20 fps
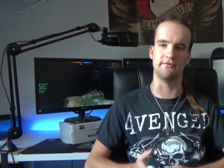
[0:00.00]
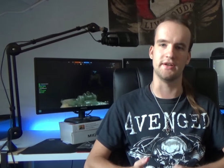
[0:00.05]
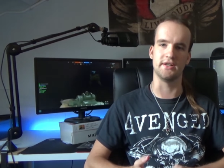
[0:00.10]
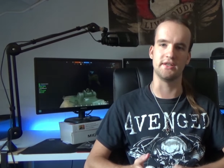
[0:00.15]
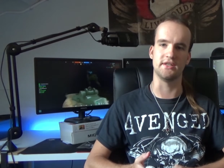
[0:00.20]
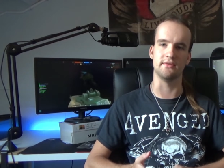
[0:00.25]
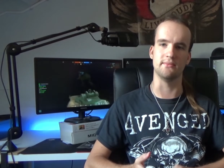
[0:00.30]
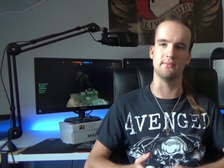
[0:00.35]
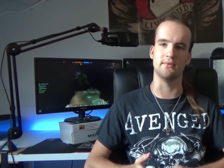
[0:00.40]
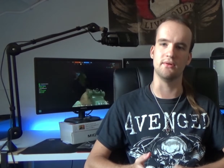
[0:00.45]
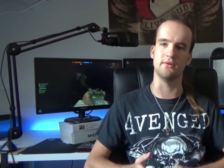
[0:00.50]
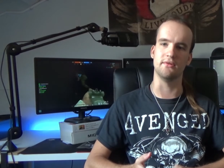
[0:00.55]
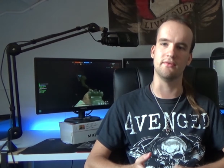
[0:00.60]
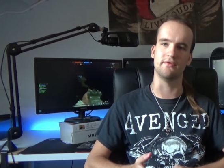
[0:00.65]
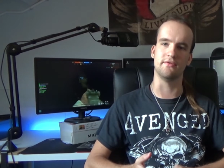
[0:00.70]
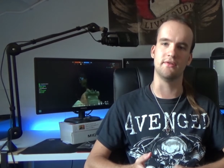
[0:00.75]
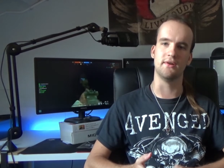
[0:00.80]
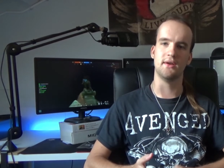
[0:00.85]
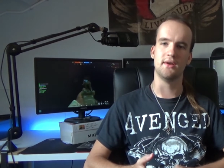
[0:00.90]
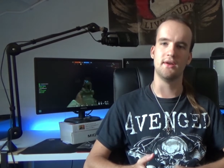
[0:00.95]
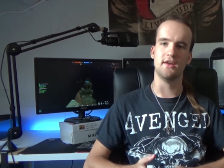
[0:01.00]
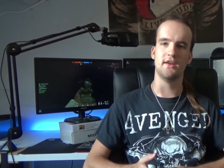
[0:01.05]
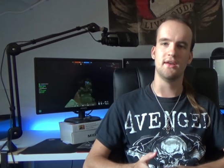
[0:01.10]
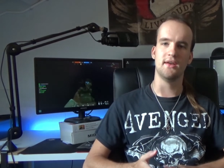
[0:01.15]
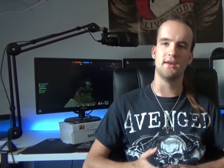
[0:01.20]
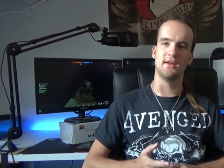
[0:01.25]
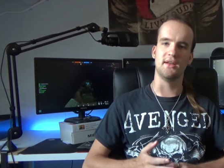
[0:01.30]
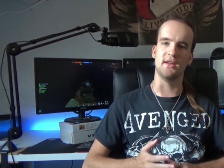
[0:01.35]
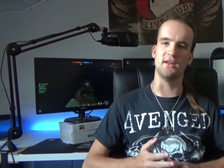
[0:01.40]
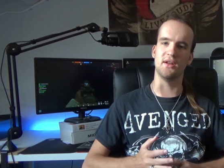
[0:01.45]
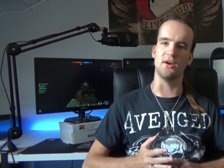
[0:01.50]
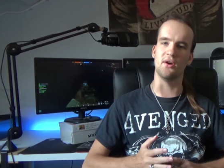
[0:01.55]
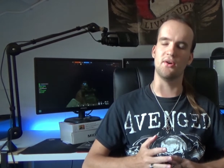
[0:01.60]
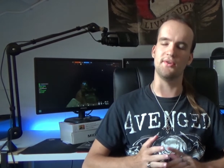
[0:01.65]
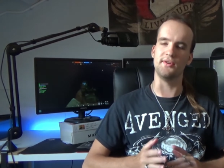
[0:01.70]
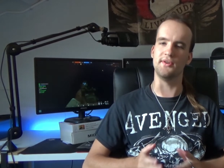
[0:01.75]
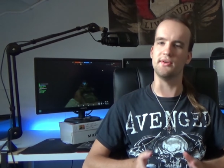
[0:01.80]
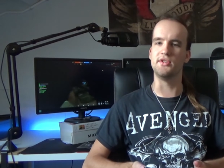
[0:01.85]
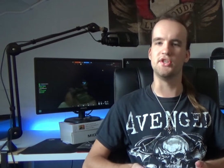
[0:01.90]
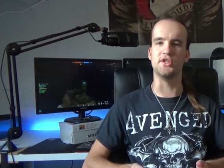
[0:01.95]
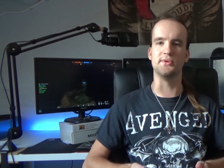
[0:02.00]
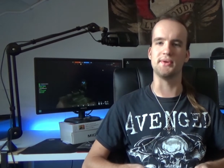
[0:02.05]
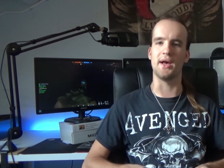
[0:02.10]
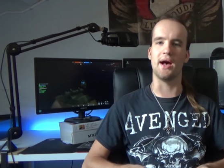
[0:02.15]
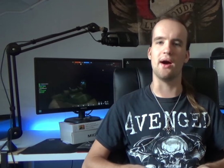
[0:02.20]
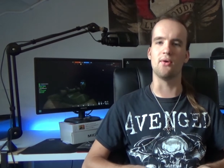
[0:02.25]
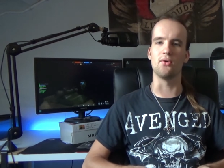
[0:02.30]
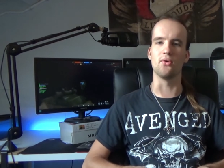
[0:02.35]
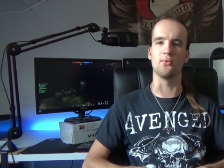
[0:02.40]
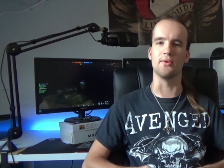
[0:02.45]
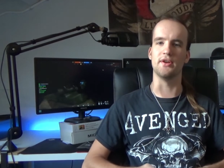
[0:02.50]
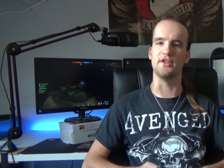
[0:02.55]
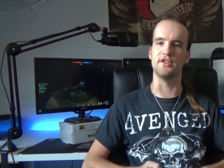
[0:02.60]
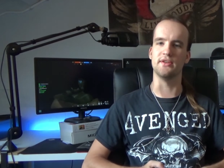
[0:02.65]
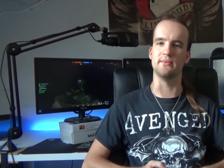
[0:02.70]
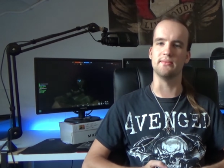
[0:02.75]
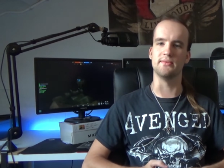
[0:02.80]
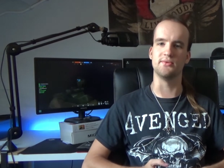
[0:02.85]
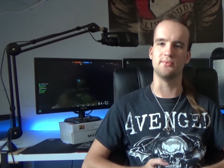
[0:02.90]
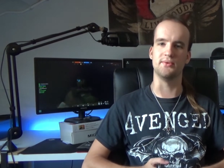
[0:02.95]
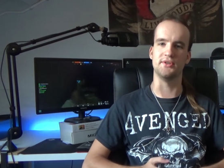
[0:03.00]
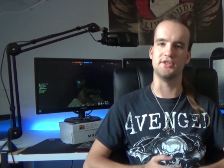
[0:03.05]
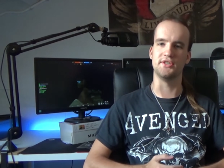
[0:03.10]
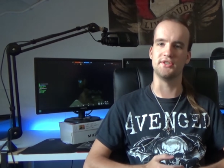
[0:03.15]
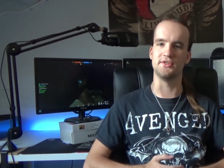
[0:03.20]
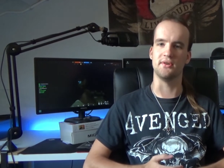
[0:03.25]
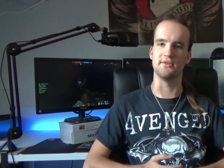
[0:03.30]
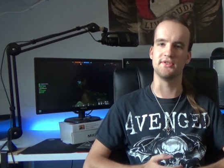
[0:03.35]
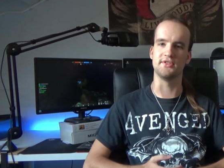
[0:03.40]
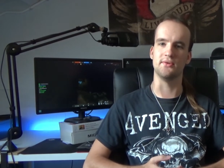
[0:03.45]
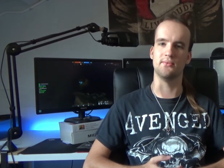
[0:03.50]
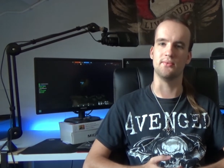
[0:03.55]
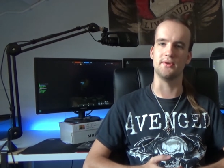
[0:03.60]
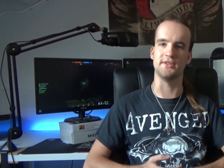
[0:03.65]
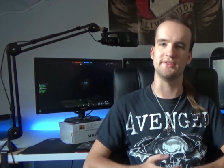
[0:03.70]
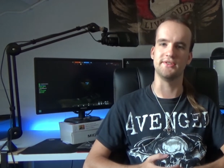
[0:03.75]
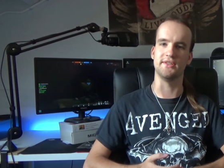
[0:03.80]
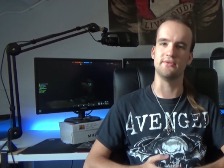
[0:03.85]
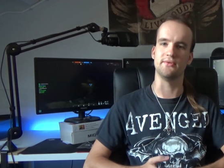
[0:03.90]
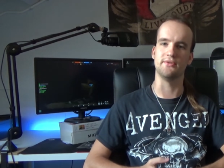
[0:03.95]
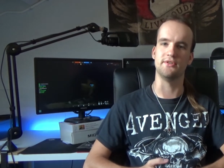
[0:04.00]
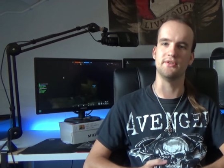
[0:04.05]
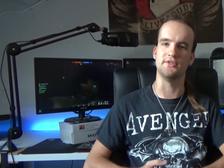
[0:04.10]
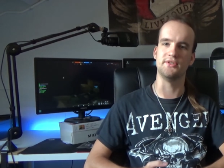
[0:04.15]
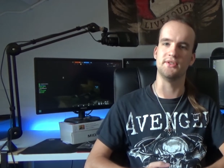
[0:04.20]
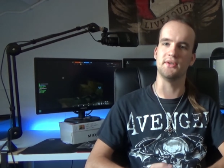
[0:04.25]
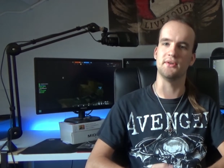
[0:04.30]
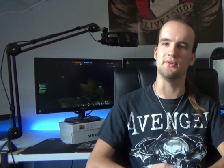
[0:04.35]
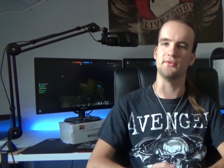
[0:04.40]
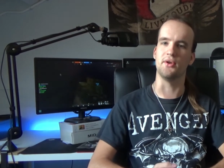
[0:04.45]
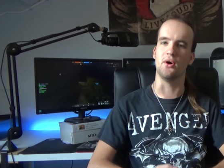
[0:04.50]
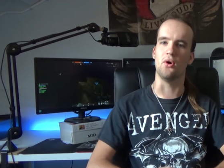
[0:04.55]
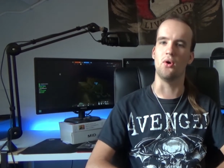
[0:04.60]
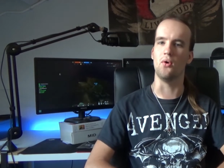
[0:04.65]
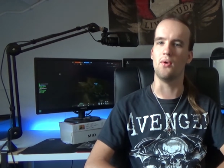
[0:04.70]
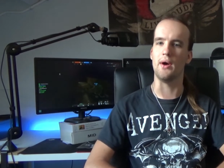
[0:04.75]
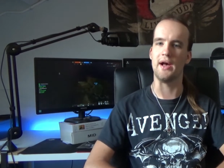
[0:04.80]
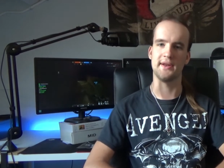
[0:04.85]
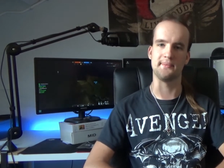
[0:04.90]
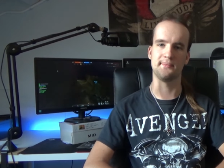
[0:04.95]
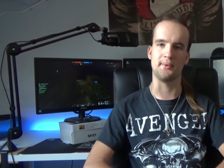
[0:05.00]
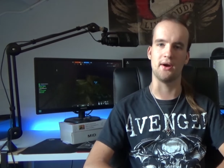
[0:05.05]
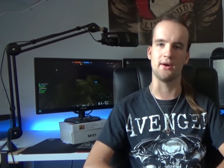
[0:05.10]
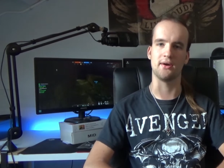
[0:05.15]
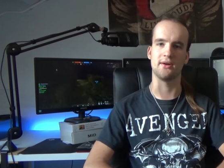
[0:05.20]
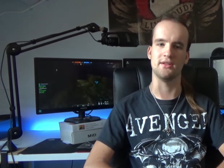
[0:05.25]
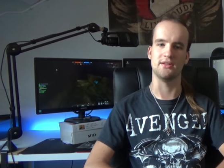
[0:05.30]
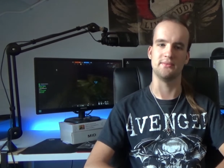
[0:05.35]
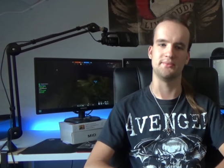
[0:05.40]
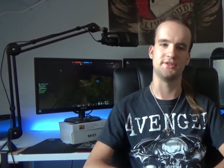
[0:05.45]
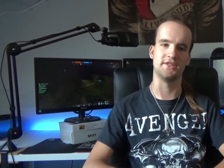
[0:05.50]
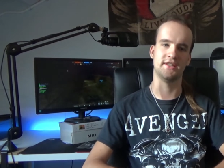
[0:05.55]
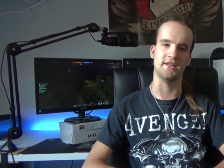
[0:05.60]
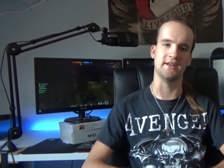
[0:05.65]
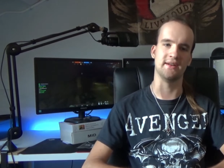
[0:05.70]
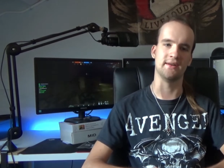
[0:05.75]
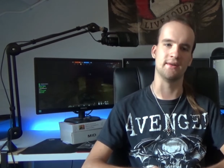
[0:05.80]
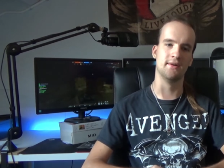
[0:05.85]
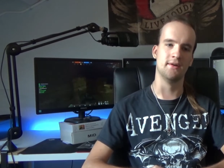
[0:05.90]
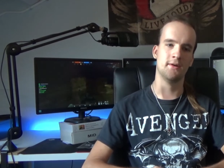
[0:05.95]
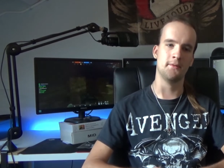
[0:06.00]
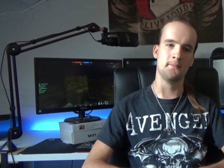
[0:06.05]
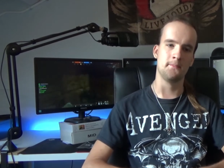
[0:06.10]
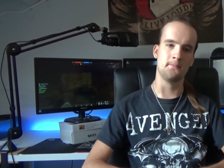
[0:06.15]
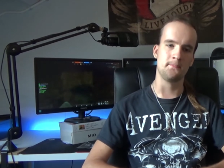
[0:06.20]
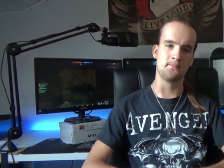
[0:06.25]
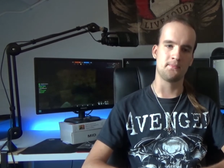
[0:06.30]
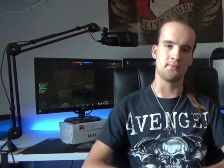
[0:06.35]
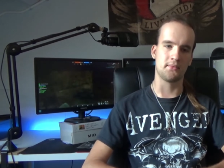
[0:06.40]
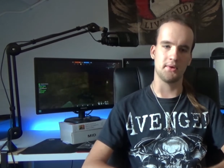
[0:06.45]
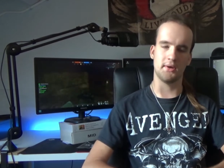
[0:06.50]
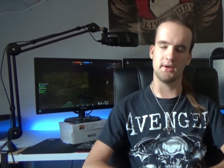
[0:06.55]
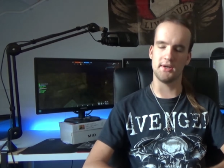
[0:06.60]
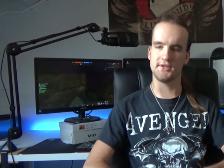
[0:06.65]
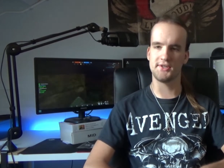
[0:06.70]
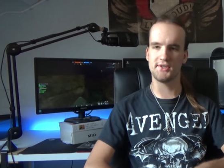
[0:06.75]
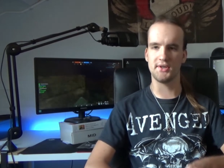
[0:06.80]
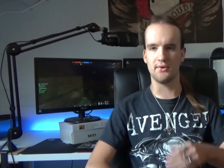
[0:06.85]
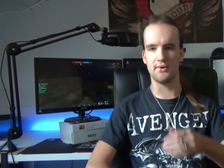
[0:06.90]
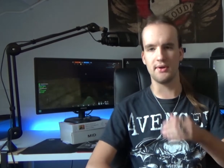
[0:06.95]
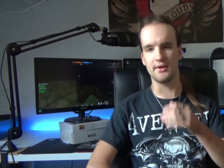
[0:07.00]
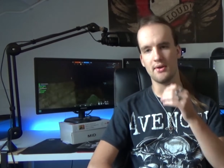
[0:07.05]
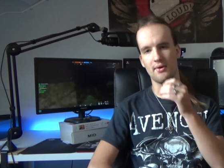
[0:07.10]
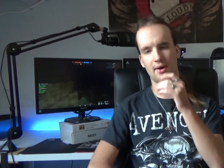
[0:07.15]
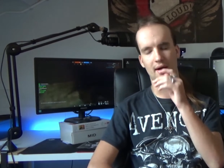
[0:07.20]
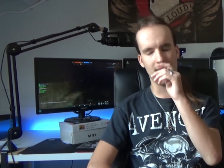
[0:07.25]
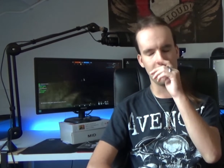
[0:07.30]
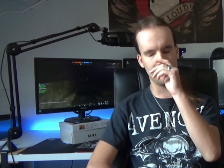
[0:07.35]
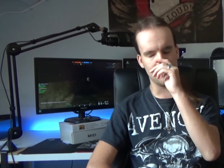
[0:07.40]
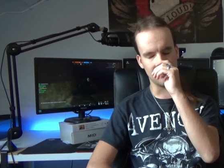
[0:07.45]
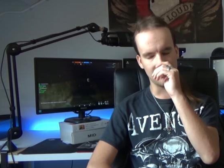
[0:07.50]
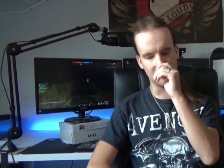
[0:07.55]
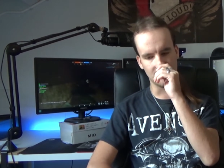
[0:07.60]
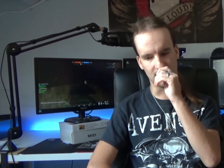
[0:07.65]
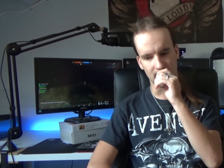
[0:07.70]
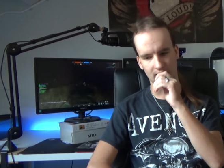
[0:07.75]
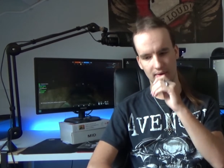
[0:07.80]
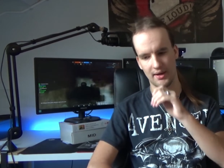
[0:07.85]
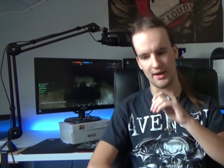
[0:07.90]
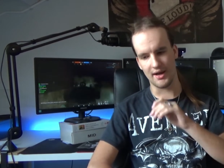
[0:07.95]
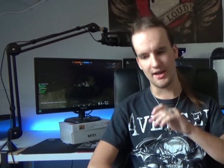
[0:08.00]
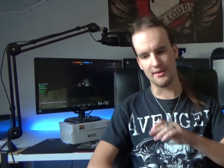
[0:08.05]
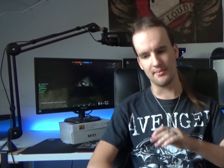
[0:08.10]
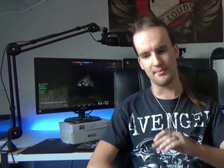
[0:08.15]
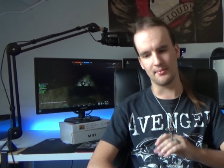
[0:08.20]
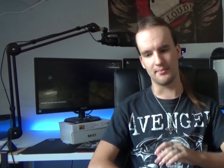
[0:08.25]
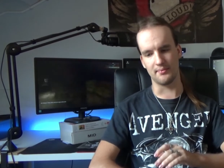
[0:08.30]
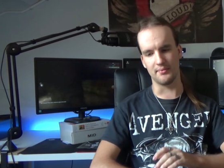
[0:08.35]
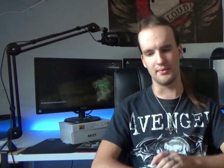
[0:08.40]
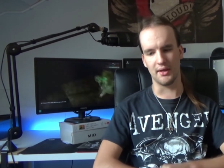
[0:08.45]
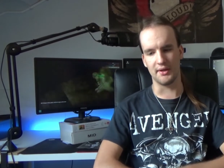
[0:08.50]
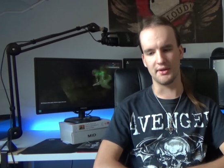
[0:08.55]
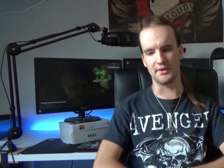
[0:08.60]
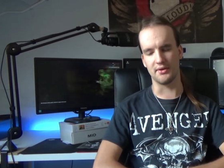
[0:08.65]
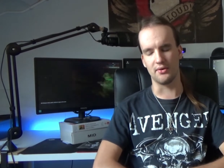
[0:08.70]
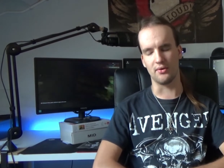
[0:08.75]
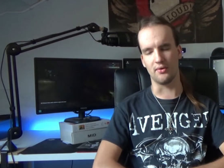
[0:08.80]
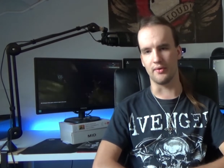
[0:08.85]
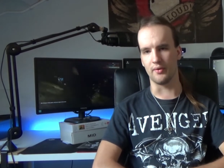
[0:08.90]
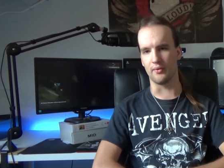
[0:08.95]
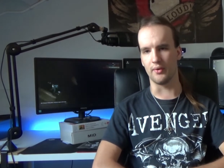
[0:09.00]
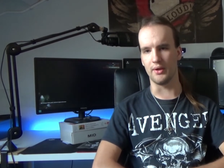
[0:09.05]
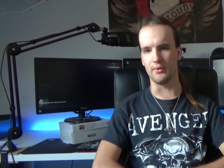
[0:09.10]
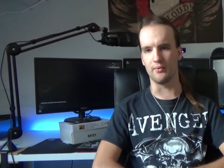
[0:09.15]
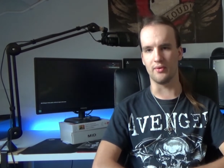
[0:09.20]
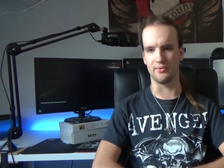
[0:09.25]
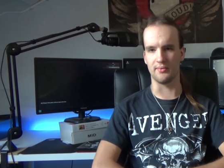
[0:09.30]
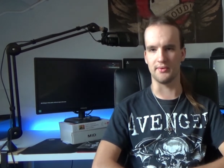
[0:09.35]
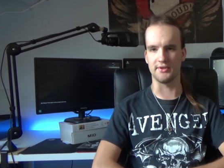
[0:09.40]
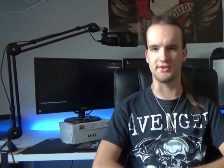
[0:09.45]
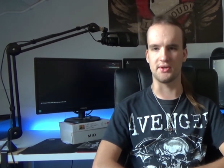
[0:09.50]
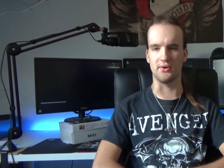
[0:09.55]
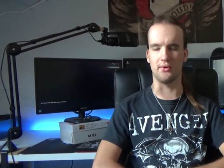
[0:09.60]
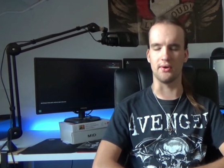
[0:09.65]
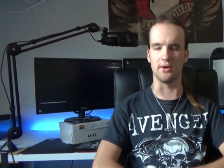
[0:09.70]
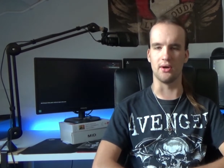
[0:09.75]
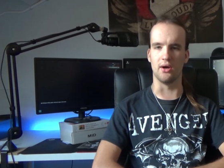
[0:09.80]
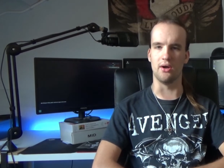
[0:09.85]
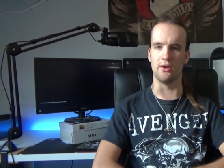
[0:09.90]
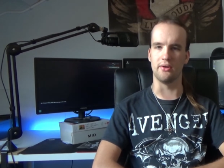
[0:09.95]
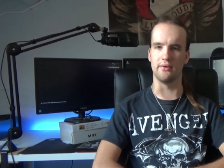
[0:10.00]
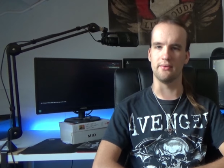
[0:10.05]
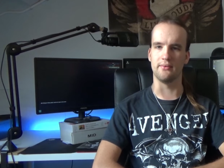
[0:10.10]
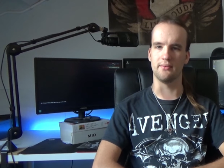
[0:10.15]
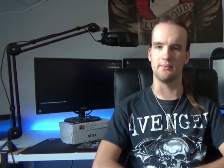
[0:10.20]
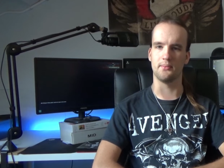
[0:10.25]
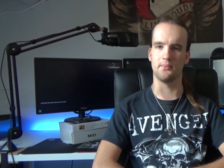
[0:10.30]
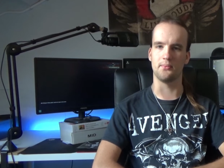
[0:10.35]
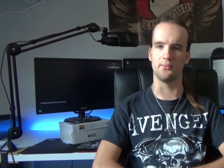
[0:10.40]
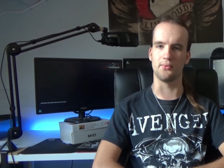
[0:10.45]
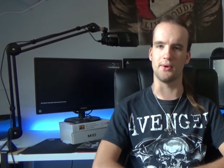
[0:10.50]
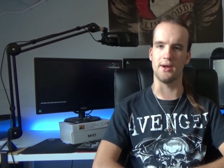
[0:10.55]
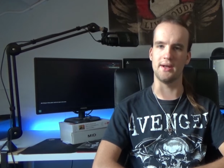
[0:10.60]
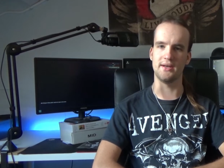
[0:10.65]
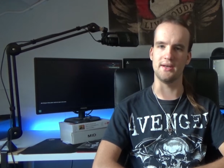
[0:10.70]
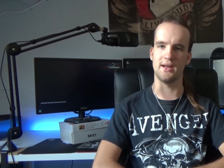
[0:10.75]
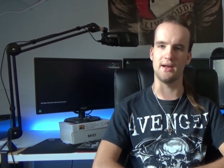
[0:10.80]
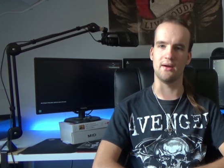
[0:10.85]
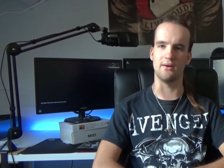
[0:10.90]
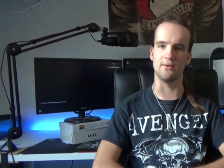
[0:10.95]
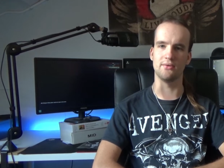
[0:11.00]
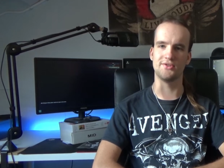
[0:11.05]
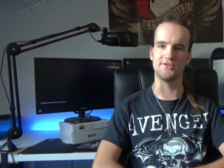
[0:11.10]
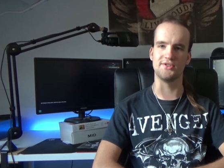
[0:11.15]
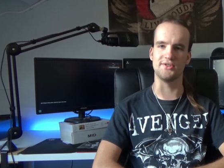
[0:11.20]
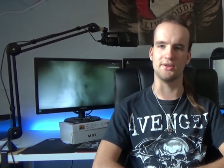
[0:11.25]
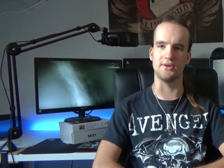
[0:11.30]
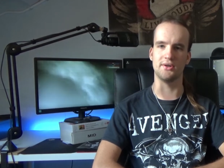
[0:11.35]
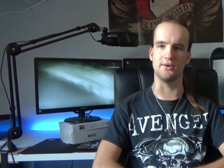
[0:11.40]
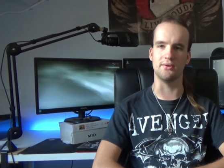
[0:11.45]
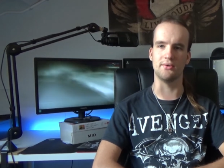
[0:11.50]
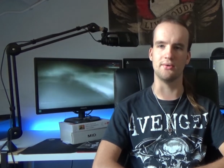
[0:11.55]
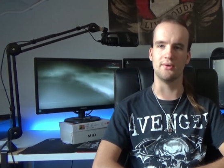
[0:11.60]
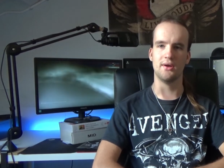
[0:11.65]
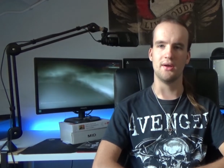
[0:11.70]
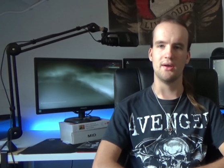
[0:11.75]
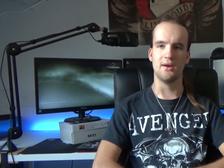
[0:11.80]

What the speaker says: victim of, you know, YouTube's algorithms, which is also what has introduced, you know, the whole adpocalypse thing. So, you know, I am not at all agreeing with what's going on right now, so